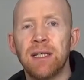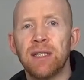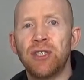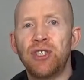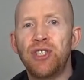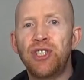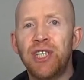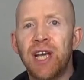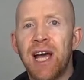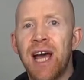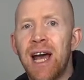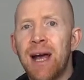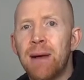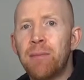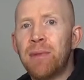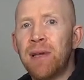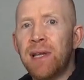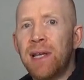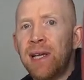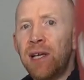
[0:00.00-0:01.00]

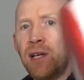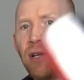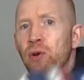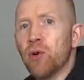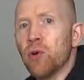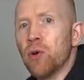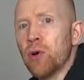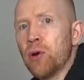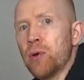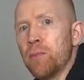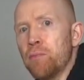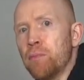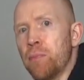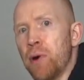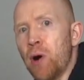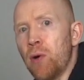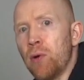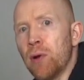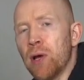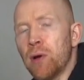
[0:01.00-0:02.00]
jab, lead hook,
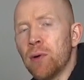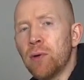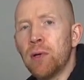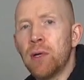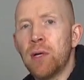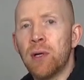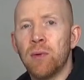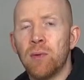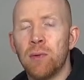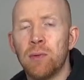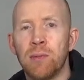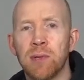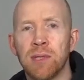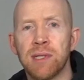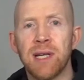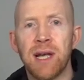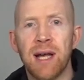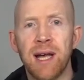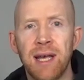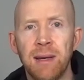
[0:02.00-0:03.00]
bolo. One more
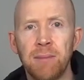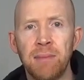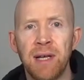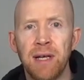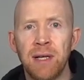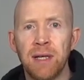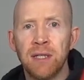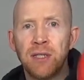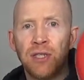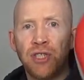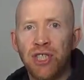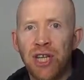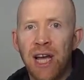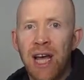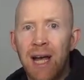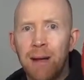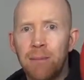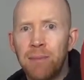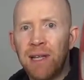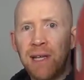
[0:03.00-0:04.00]
time,
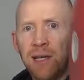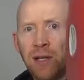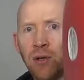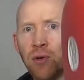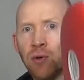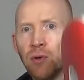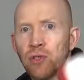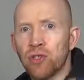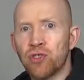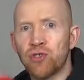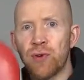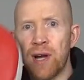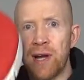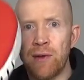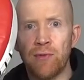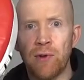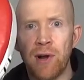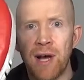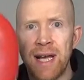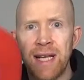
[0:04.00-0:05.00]
jab, lead hook,
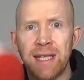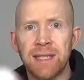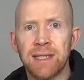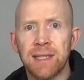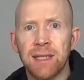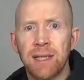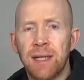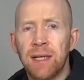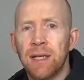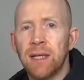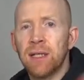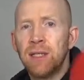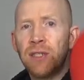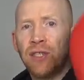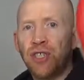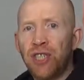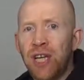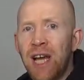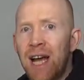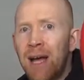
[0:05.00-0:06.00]
straight right,
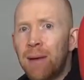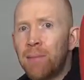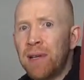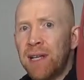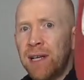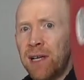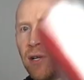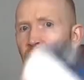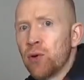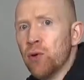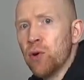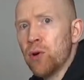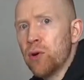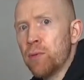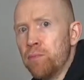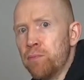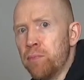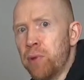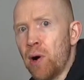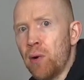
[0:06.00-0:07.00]
jab, lead hook,
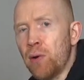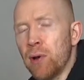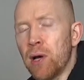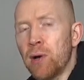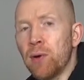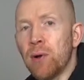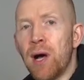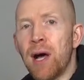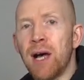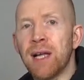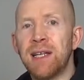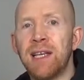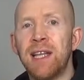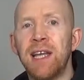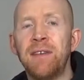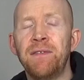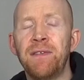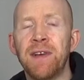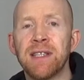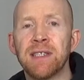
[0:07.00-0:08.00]
bolo. Our
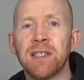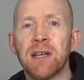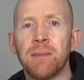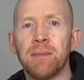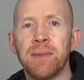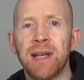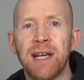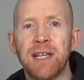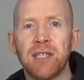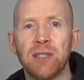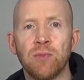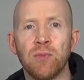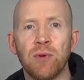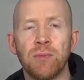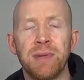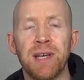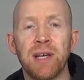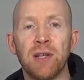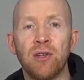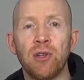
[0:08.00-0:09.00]
defense combination will
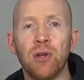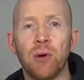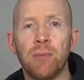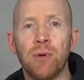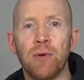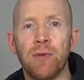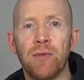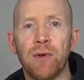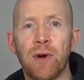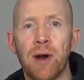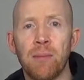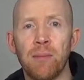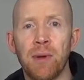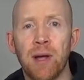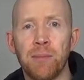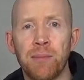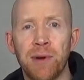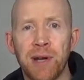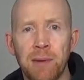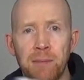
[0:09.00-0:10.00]
be a double forearm
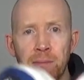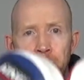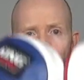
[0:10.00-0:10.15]
block, bringing